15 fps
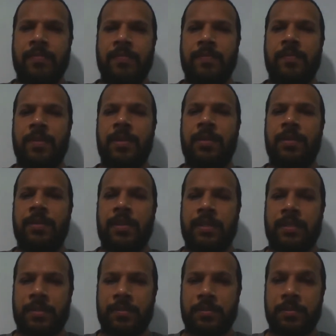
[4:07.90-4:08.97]
We looked
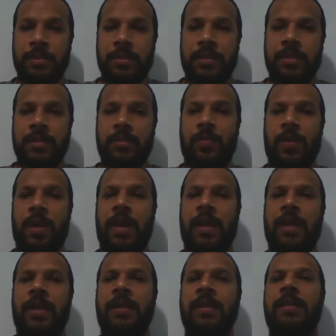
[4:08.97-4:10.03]
at some reasons
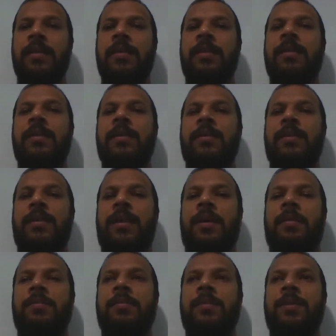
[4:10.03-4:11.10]
why
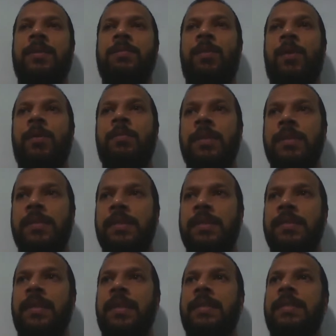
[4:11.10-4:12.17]
small
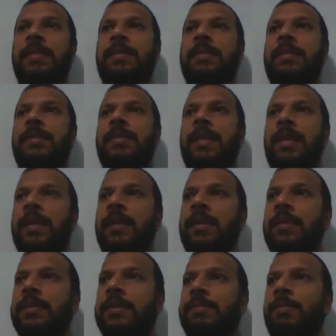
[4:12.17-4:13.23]
business exists today.
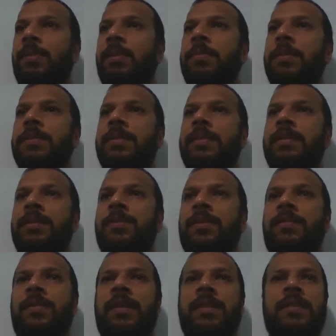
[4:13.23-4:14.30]
Small business would
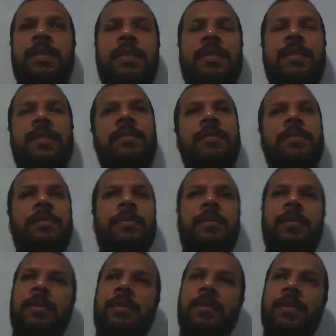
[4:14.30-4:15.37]
have existed
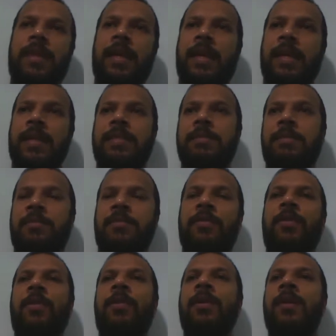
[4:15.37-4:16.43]
decades
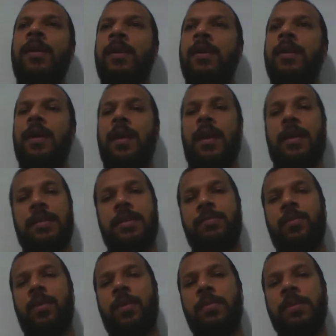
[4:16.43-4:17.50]
before, and
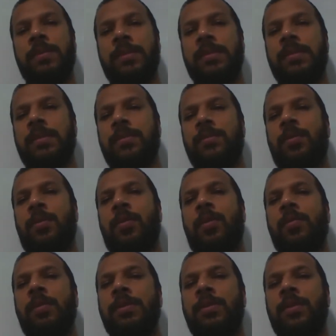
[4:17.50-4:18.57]
small business is
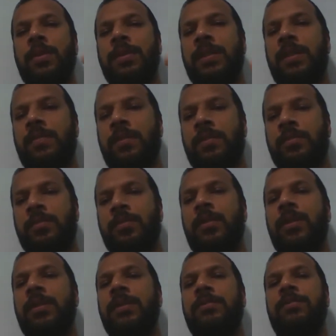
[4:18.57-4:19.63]
always going to have a
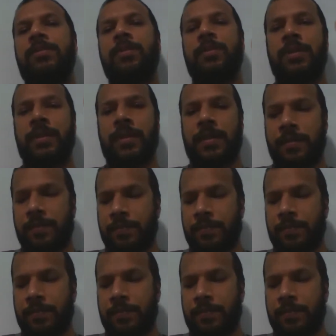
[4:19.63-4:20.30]
role in the future.